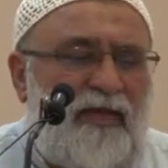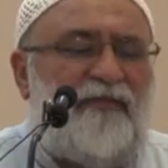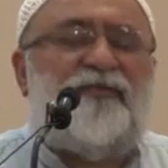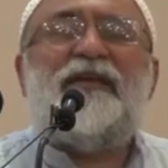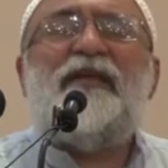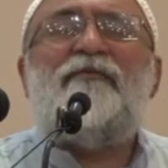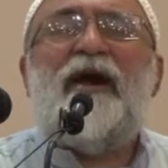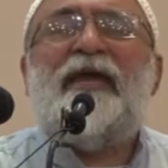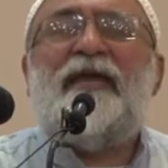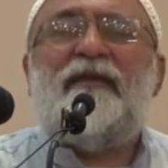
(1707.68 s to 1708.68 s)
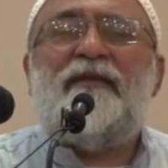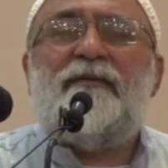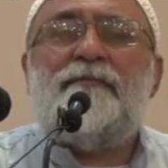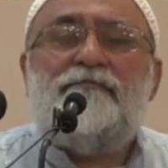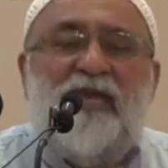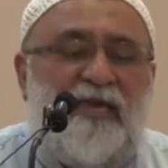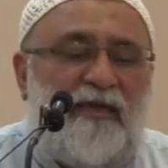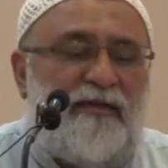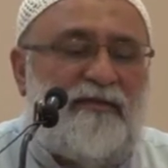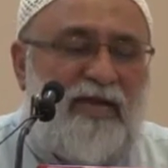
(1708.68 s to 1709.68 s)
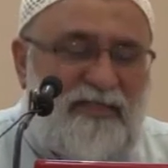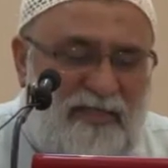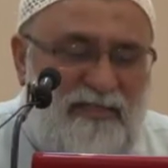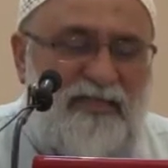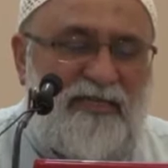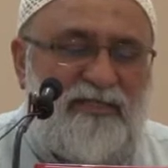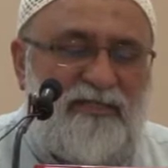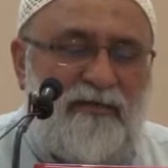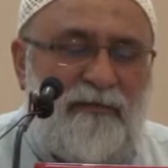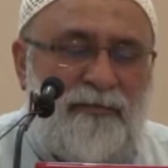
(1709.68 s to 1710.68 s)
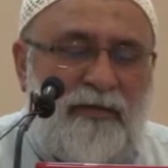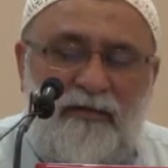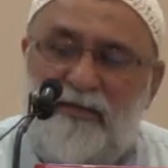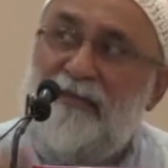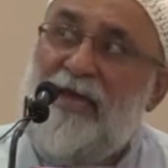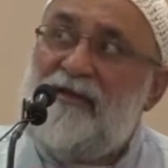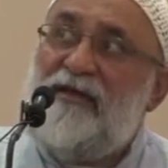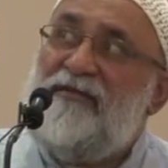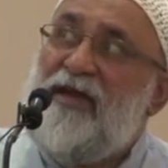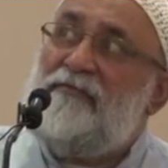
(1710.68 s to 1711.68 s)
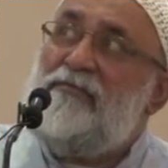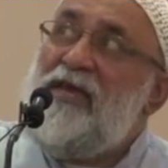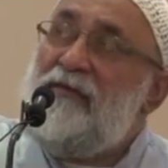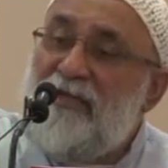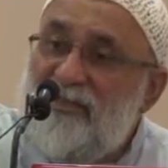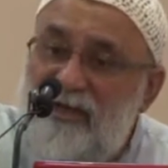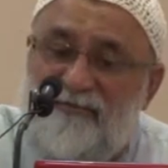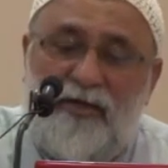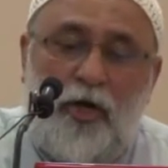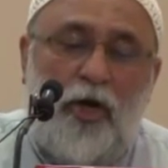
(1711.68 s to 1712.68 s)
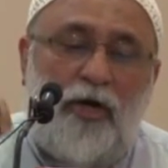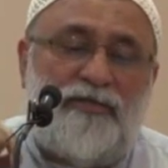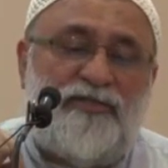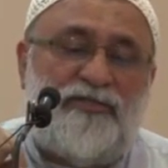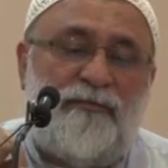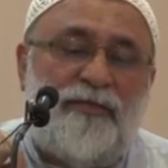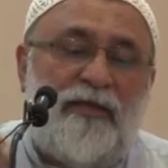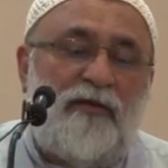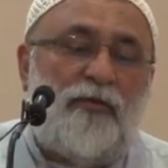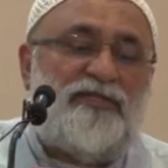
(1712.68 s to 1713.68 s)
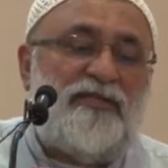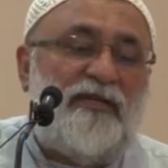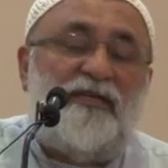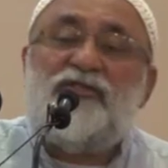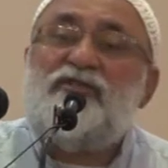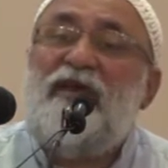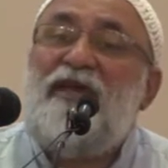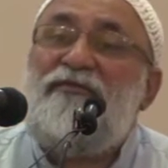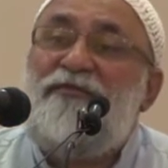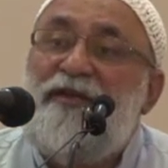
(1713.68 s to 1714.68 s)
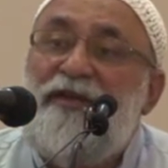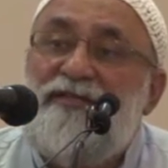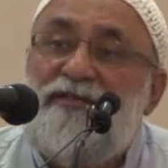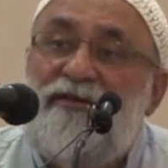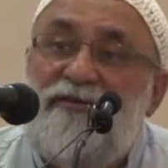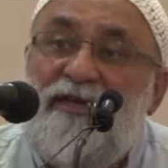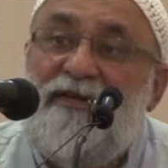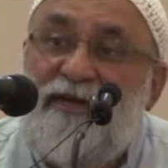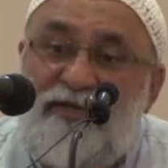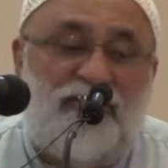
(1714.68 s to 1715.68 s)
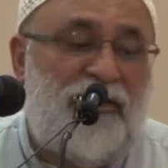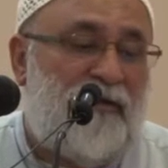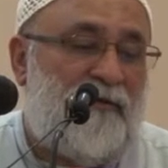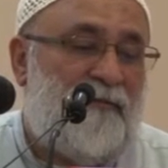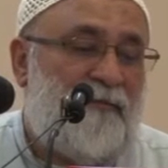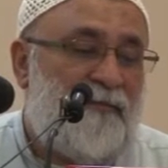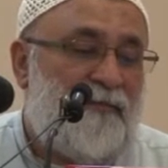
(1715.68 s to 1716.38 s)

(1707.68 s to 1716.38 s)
if a divine being does exist, then that divine being must have a cause which leads to infinite regression